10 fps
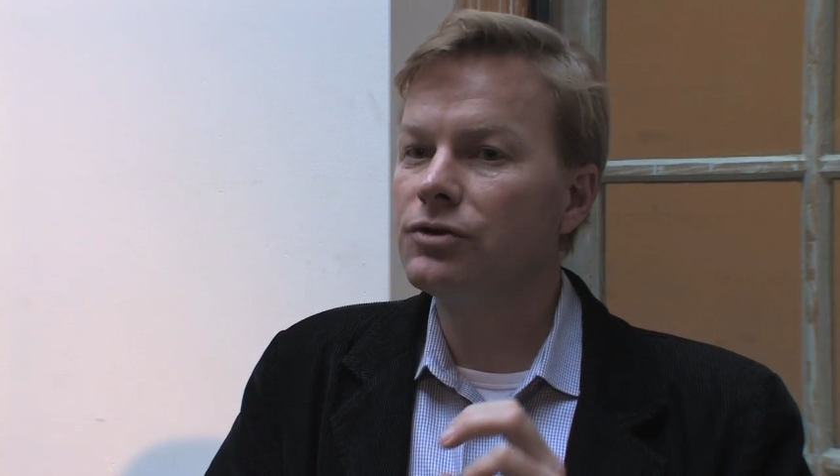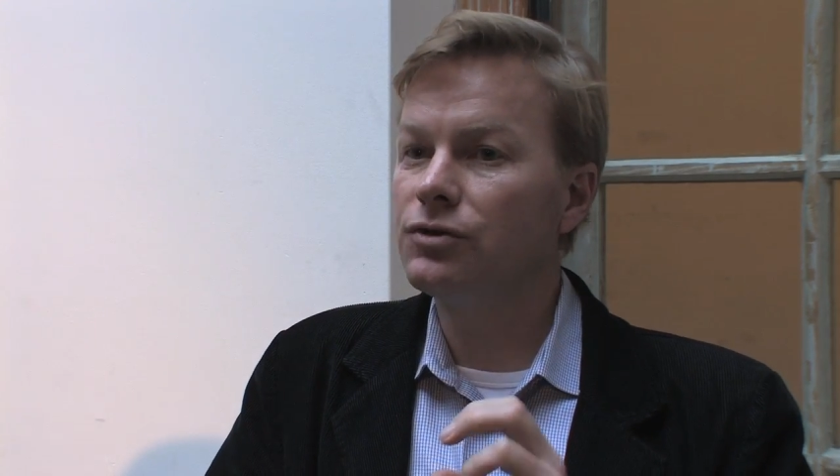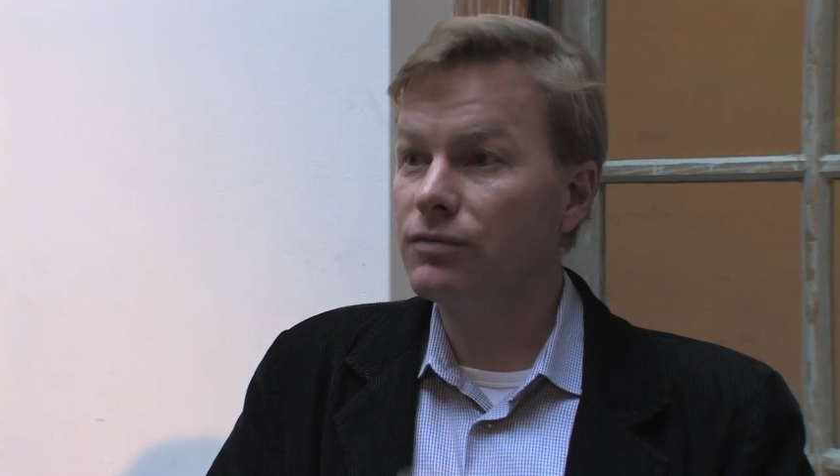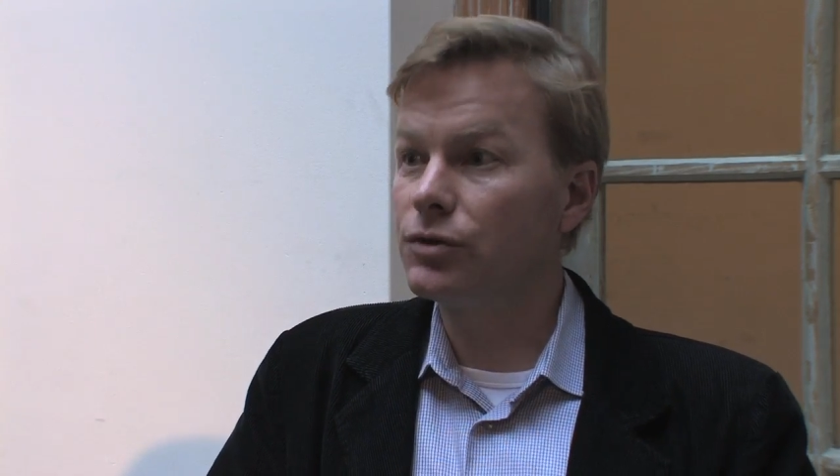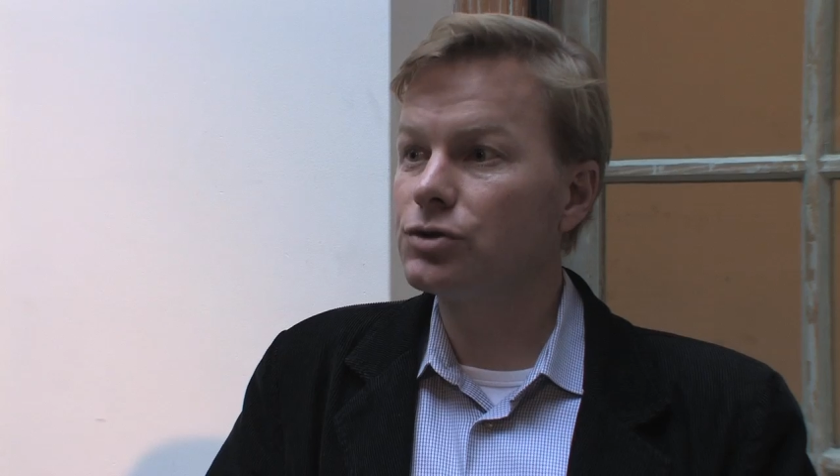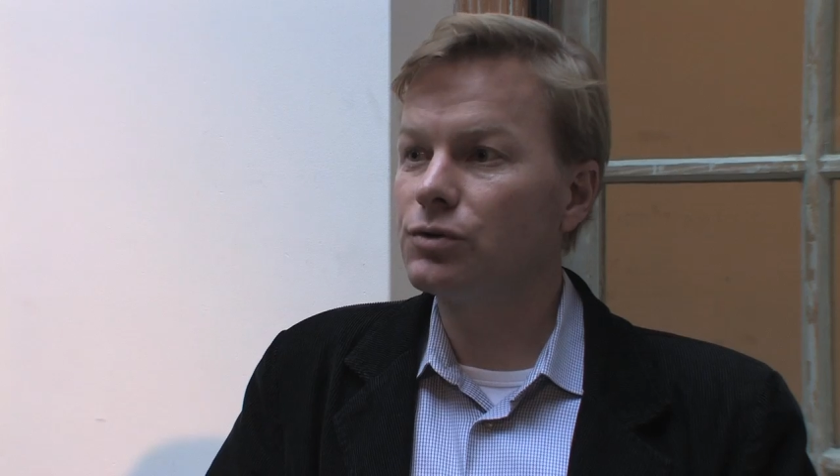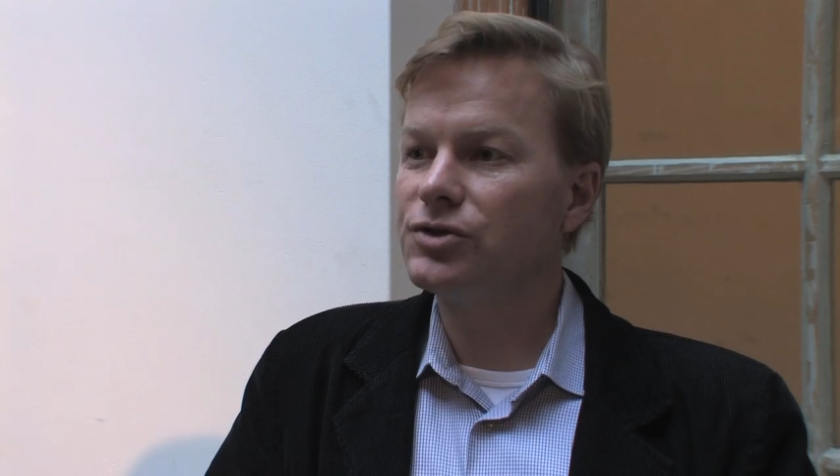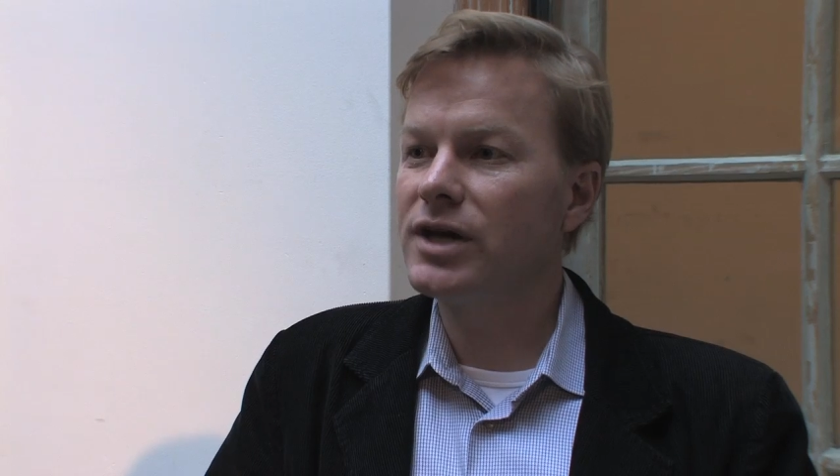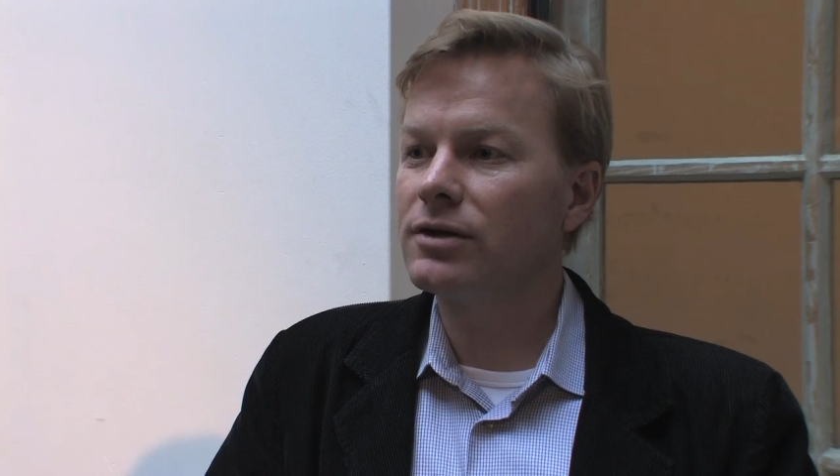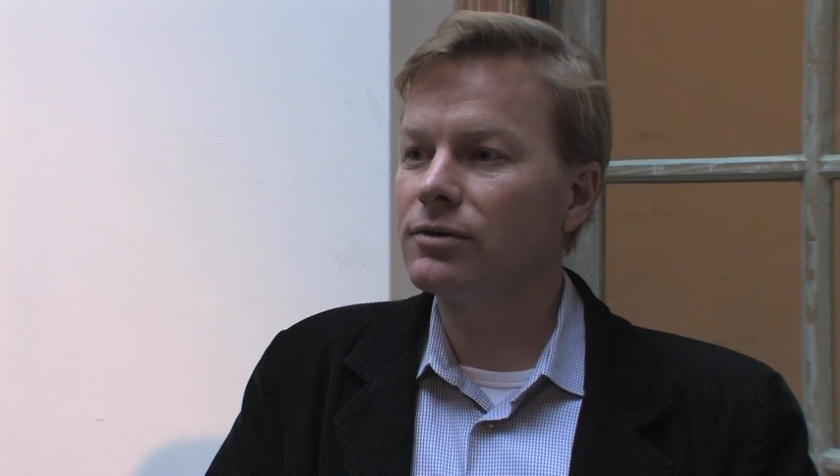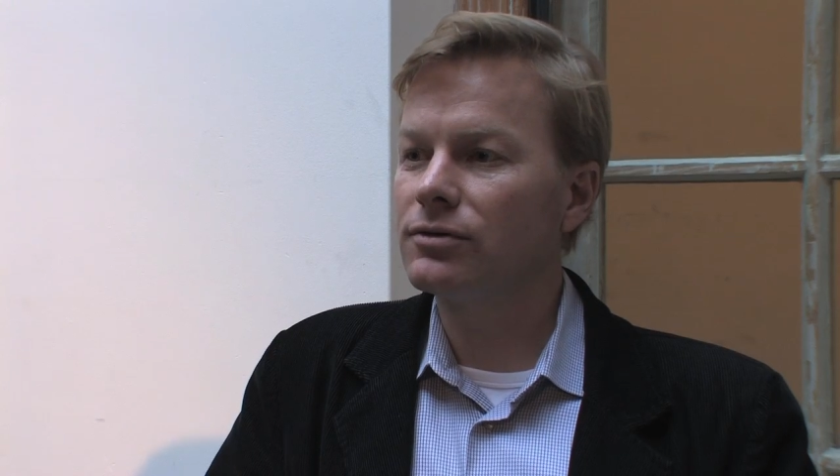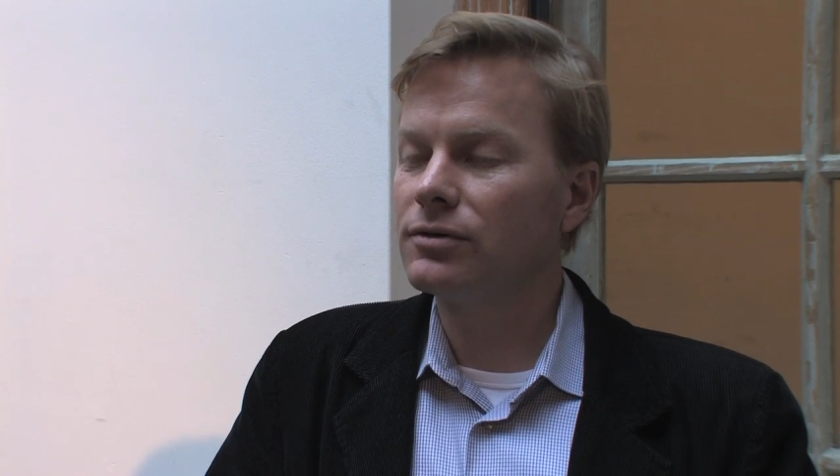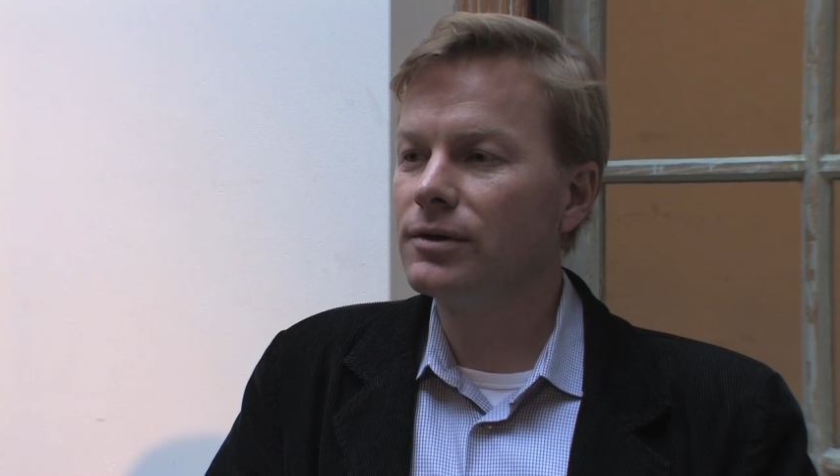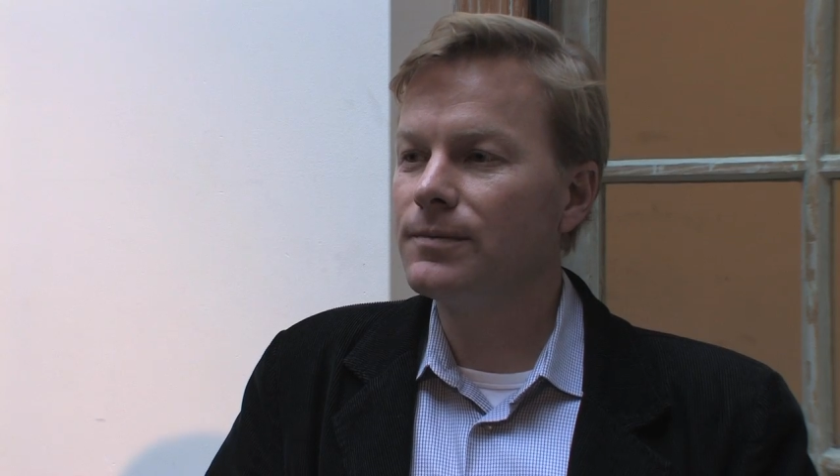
to virtual channels.